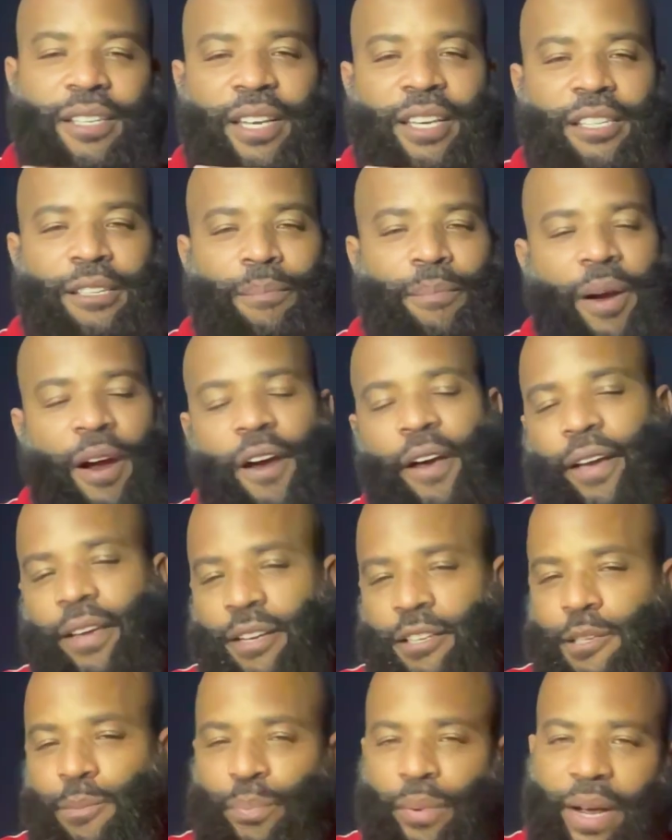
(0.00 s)
American
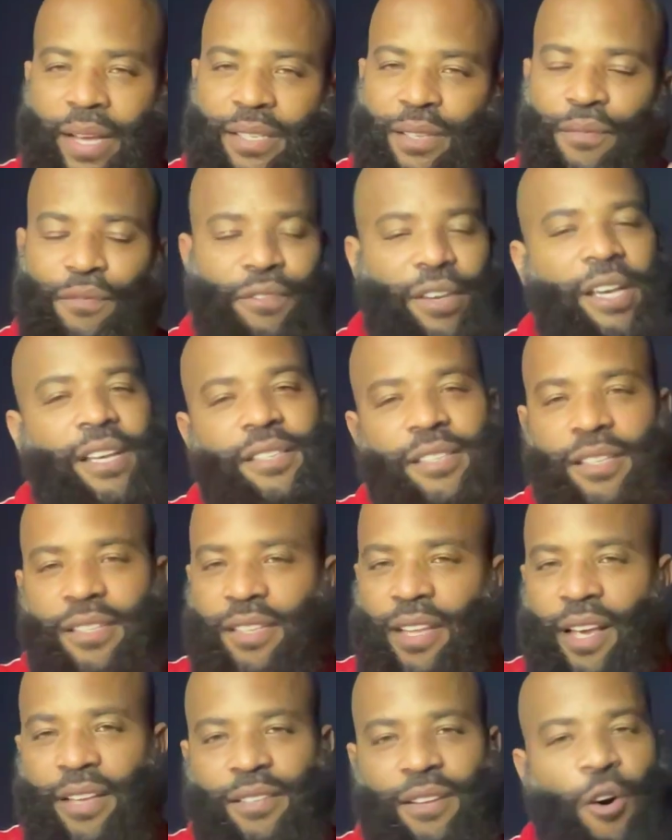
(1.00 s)
Express and visas
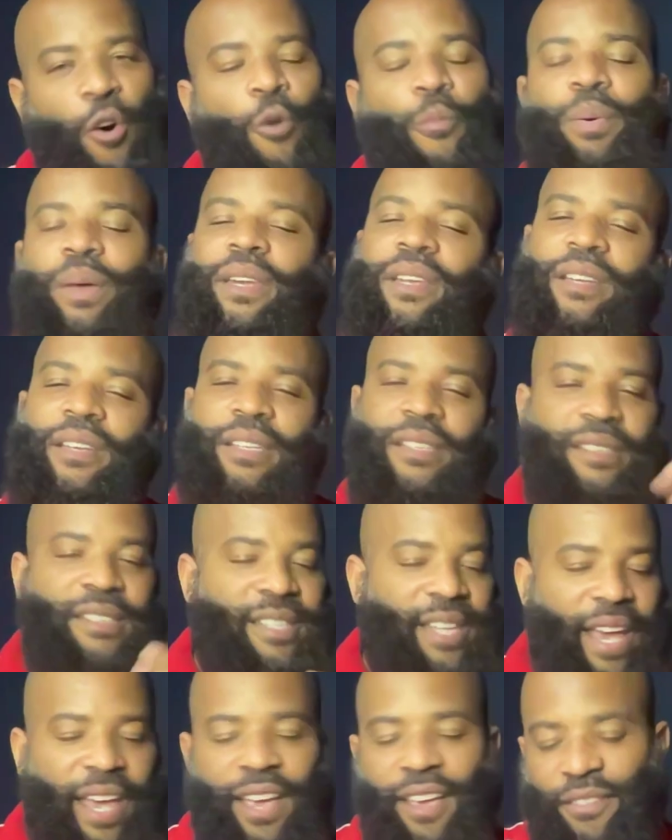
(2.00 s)
that's open, and his
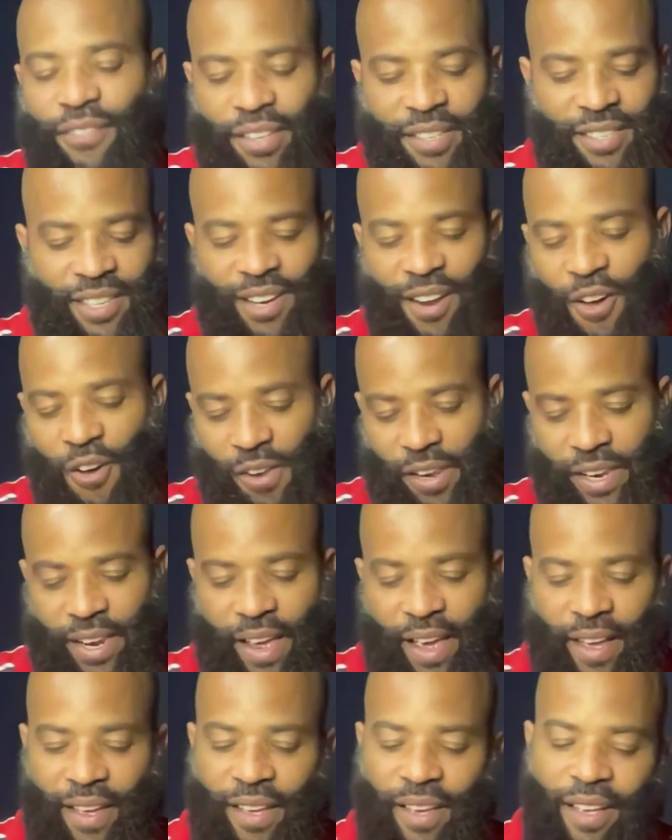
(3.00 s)
savings and all of
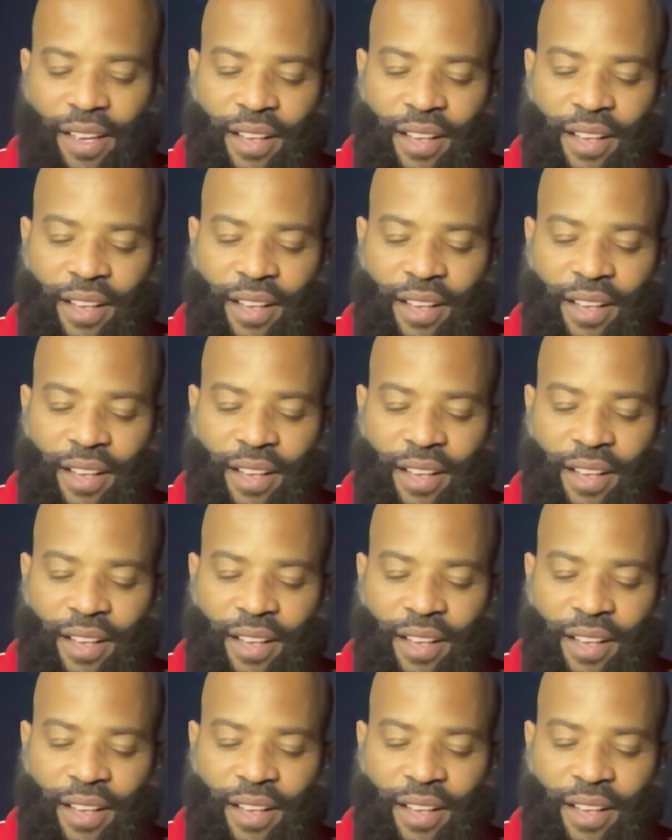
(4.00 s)
that.